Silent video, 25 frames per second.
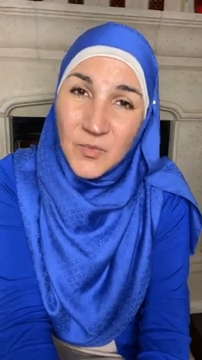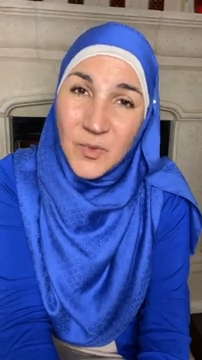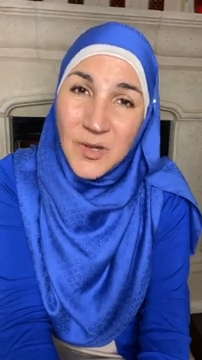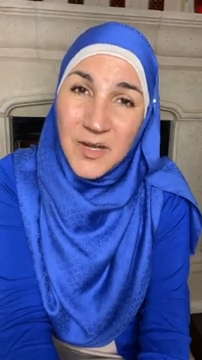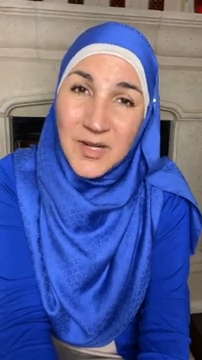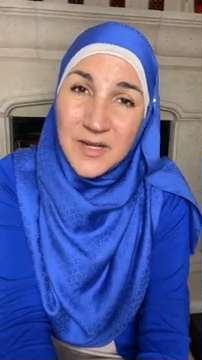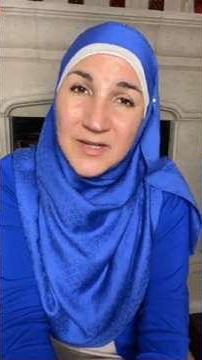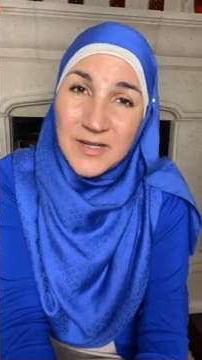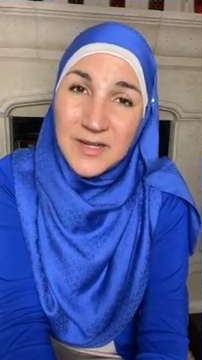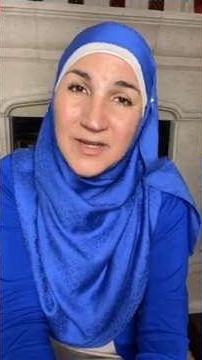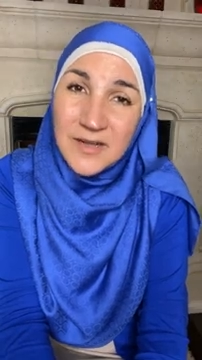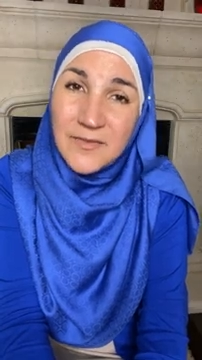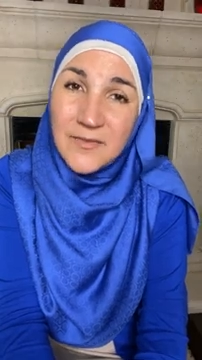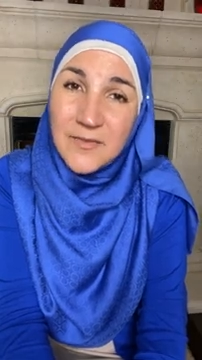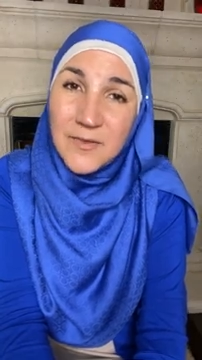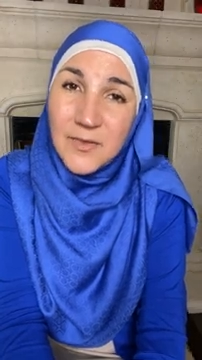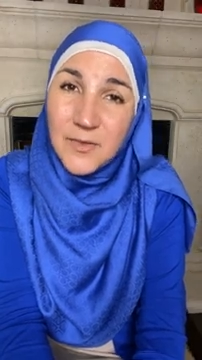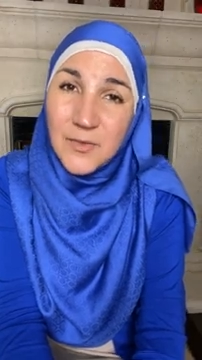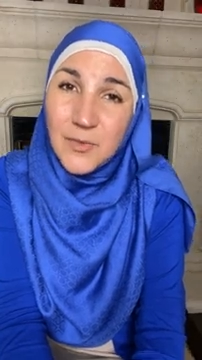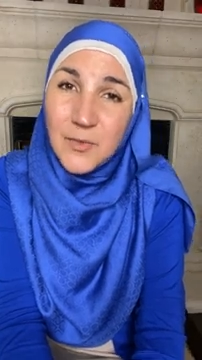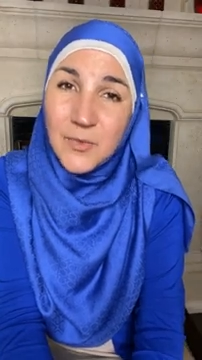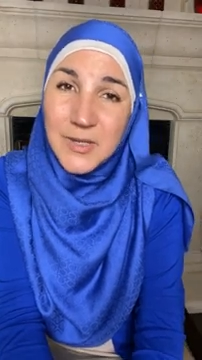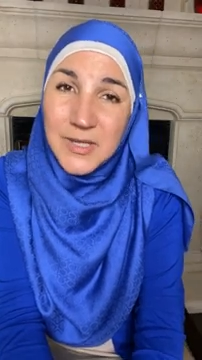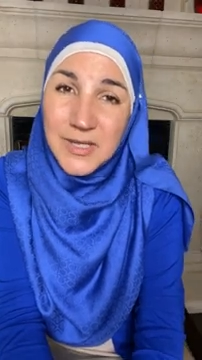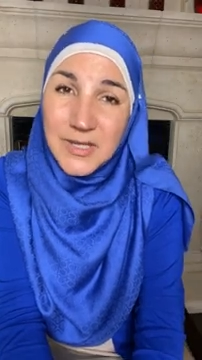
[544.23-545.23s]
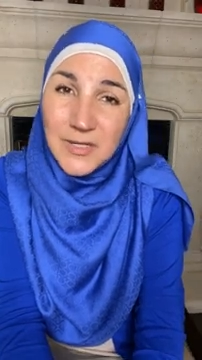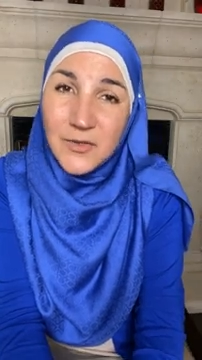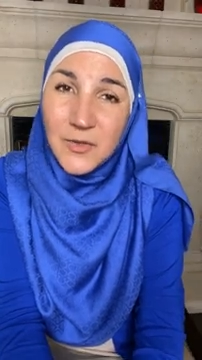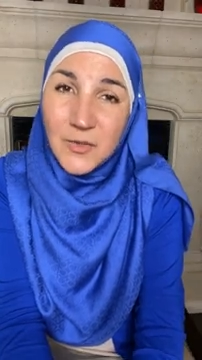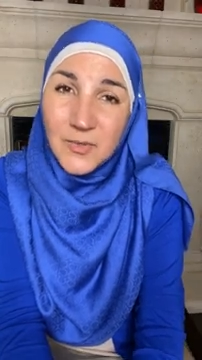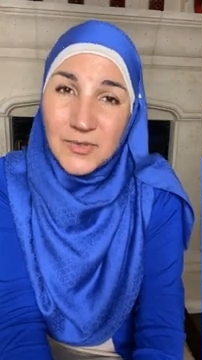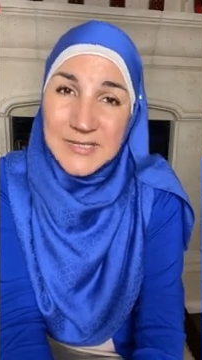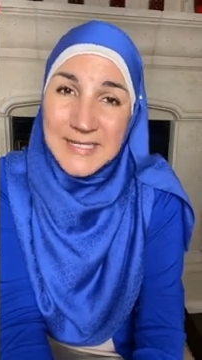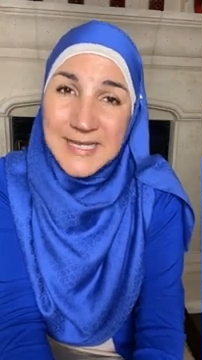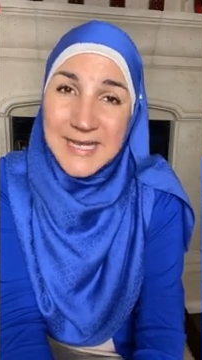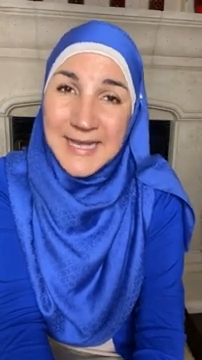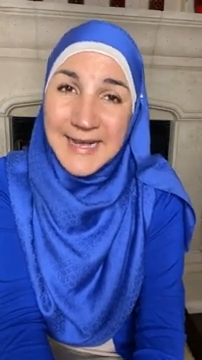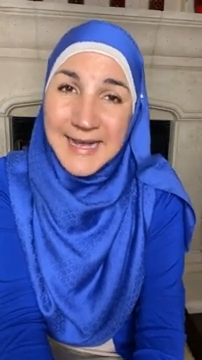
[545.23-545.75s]
well if you really
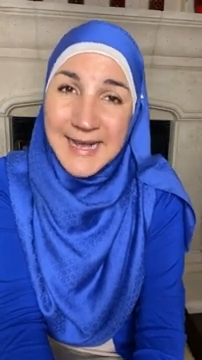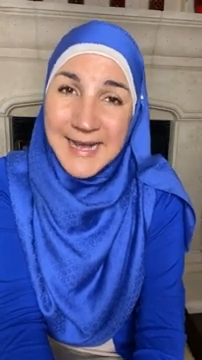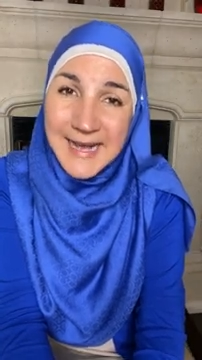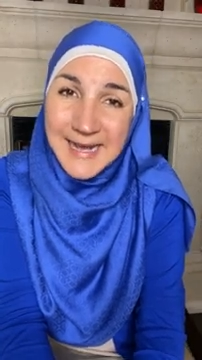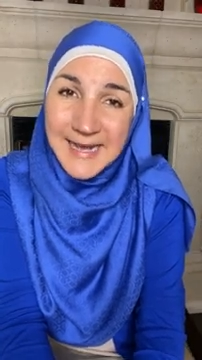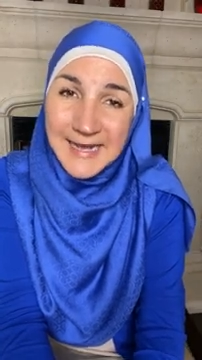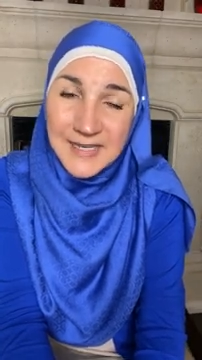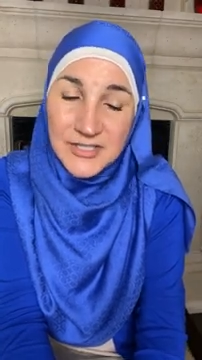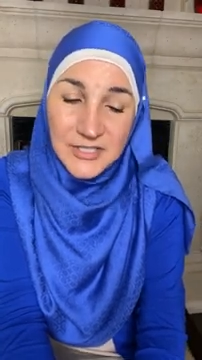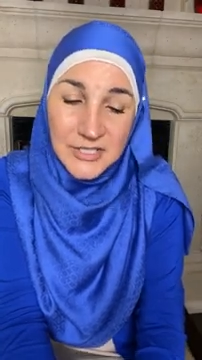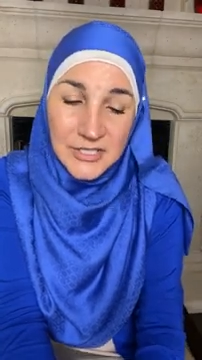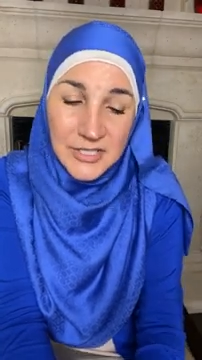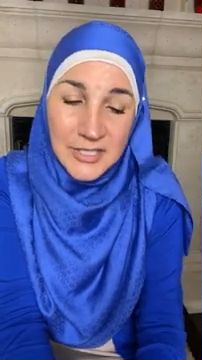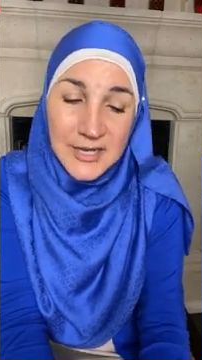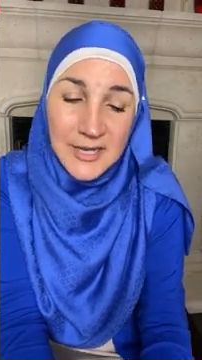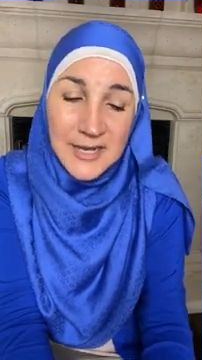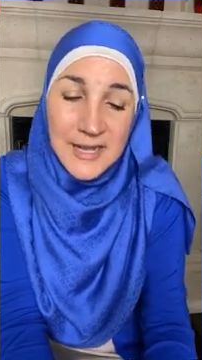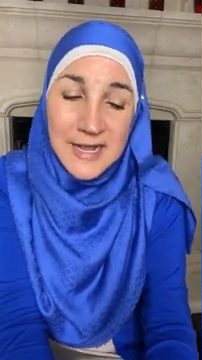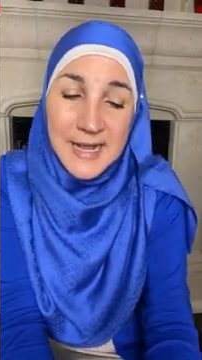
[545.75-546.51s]
don't take action.